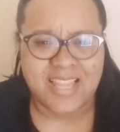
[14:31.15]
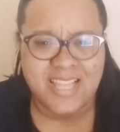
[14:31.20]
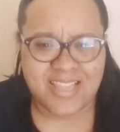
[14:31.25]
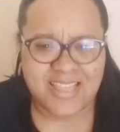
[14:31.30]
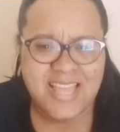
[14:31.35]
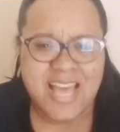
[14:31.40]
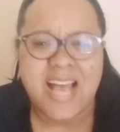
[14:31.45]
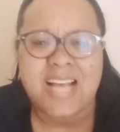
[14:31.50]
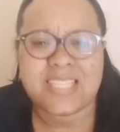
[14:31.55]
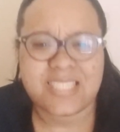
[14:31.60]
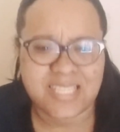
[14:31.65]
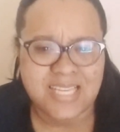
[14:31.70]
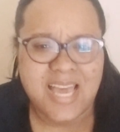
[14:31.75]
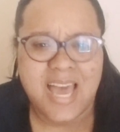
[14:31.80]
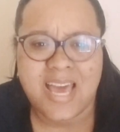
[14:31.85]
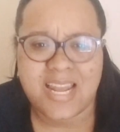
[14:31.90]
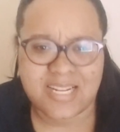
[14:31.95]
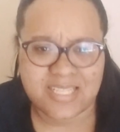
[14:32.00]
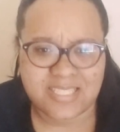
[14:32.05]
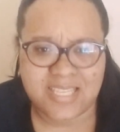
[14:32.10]
Like, that's the
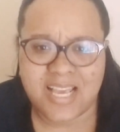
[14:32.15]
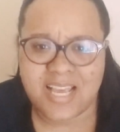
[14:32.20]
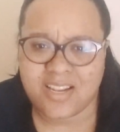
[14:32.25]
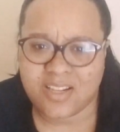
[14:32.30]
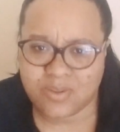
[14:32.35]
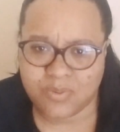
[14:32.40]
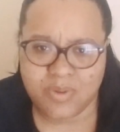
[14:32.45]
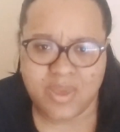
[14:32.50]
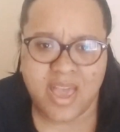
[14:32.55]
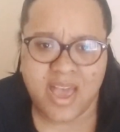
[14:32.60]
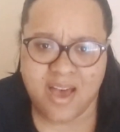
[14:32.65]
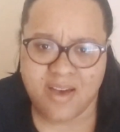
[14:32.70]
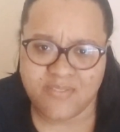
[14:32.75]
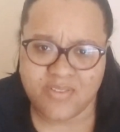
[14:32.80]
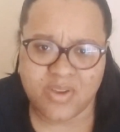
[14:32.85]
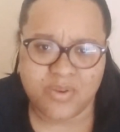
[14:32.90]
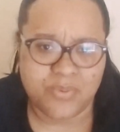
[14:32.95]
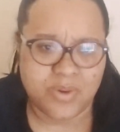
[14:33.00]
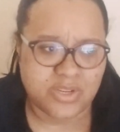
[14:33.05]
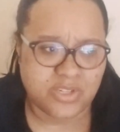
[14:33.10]
kind of scandals we have
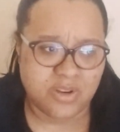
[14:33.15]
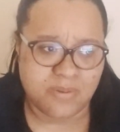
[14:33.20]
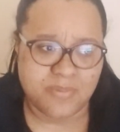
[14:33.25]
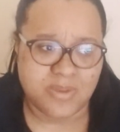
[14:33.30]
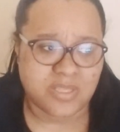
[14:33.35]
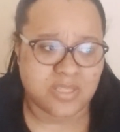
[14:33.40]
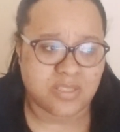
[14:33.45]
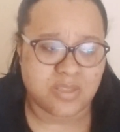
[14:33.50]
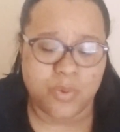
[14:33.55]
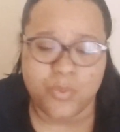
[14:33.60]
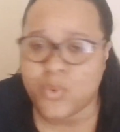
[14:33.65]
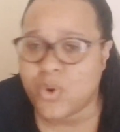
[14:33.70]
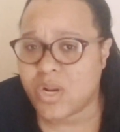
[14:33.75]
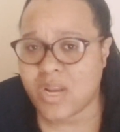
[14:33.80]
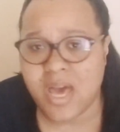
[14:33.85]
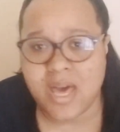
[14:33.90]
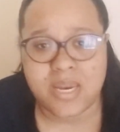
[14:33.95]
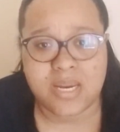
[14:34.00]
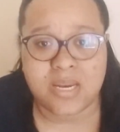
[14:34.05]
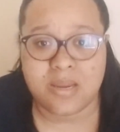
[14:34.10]
in Western music. So we're
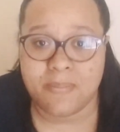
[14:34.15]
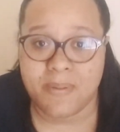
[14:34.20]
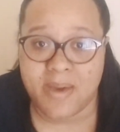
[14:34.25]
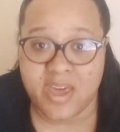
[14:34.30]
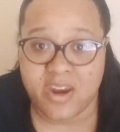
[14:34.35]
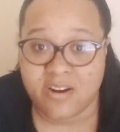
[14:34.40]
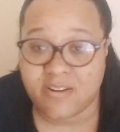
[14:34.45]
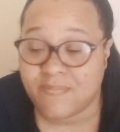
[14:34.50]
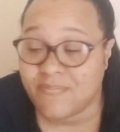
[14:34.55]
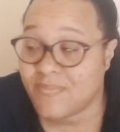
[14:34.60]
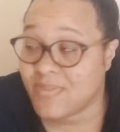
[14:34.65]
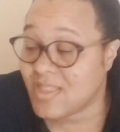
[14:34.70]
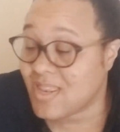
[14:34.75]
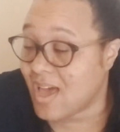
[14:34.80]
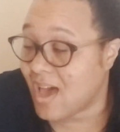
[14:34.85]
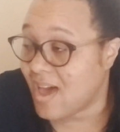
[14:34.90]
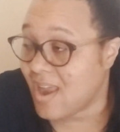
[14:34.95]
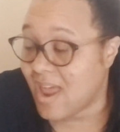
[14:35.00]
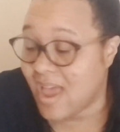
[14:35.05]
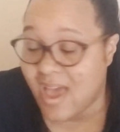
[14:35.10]
not any better.
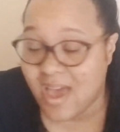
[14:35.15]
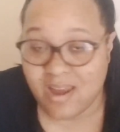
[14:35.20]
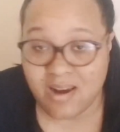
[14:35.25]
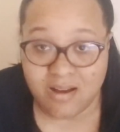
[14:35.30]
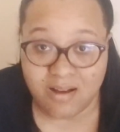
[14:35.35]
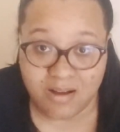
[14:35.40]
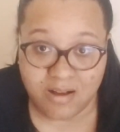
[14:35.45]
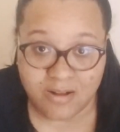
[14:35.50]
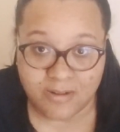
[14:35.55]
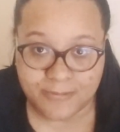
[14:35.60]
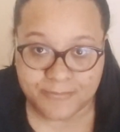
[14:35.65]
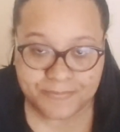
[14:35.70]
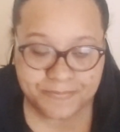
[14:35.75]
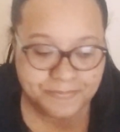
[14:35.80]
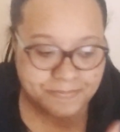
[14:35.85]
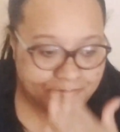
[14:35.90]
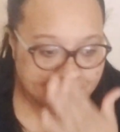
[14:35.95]
Not at all.